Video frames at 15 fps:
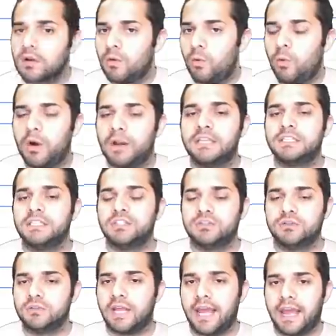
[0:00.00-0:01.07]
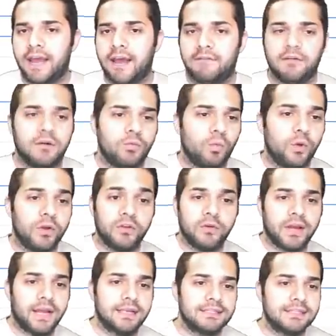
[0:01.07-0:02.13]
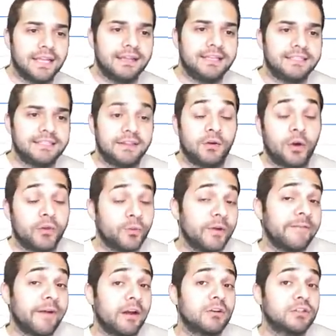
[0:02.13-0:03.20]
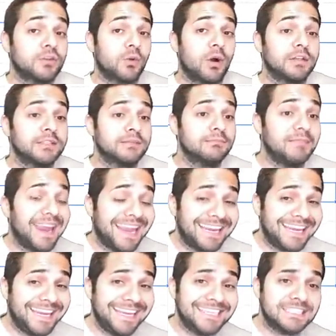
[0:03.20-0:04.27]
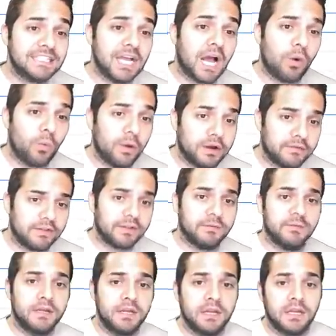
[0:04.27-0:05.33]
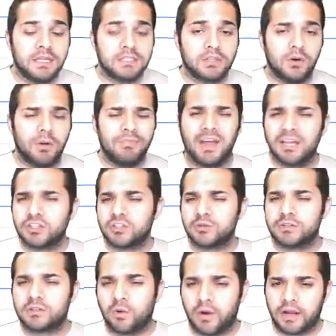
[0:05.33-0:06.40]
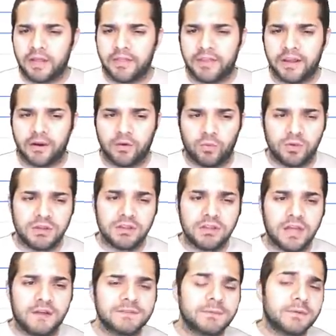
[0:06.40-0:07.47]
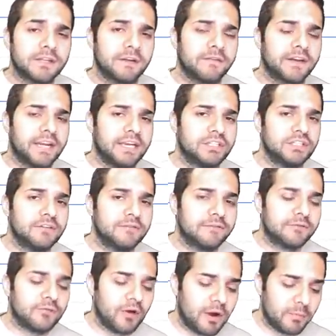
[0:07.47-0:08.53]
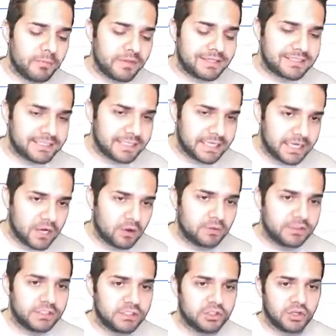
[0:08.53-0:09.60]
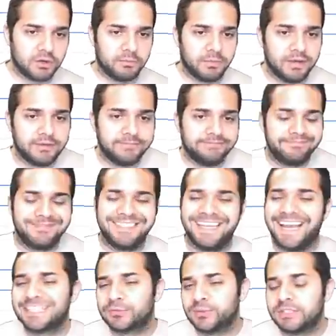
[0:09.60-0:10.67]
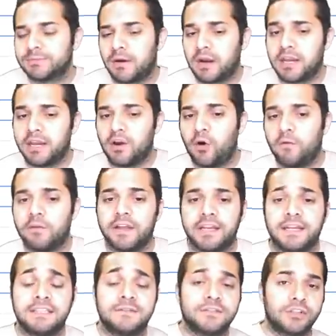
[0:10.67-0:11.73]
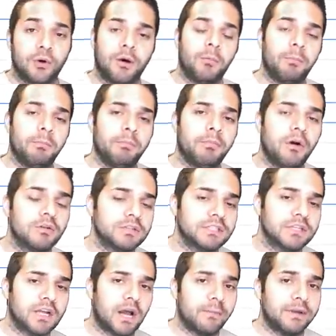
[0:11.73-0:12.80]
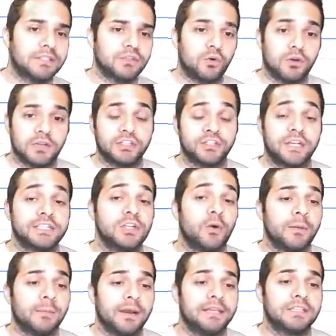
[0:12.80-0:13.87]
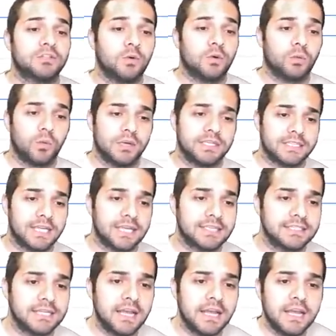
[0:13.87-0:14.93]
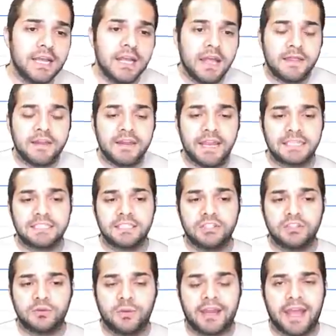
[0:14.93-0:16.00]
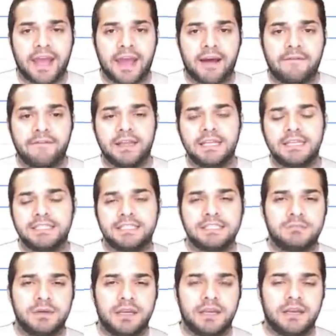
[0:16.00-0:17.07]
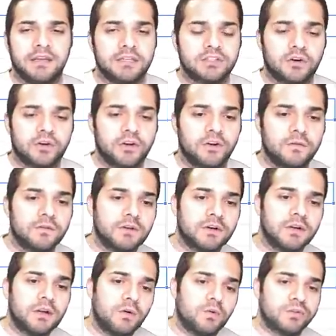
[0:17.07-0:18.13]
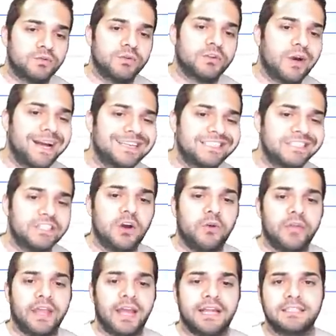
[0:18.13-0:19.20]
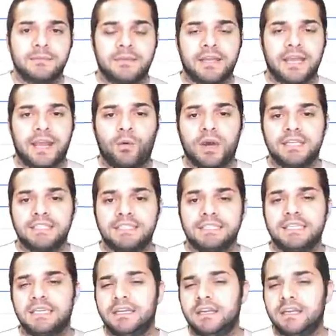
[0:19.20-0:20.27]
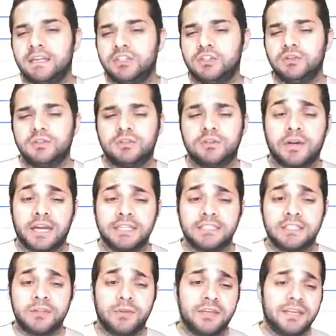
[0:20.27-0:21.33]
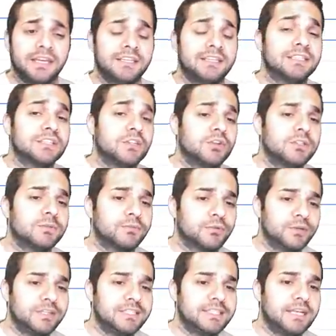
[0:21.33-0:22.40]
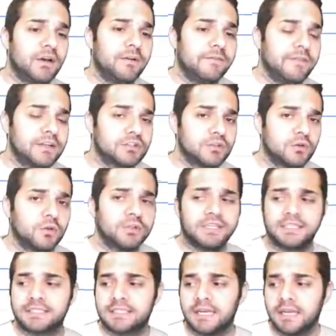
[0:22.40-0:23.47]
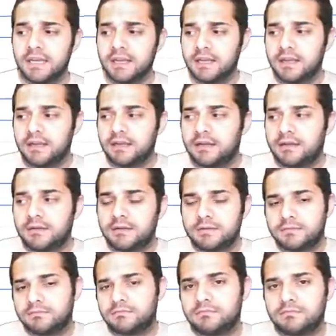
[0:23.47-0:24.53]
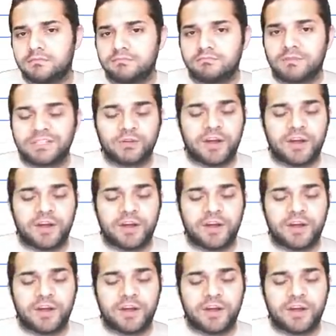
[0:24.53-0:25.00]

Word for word: what does Dejun have with you guys? And he said there are three founders of Quantum and he is not one of them. So I'm not sure what's going on there. Would love some clarification from the CEO Dejun, but he hasn't responded. Hopefully he does. If so, I'll post in the comments or let you guys know in my Discord what he says. The next issue we have isn't as big and it's already over, was with their ICO. They had some KYC issues during ICO and they didn't disclose pre-sale investor holdings. That's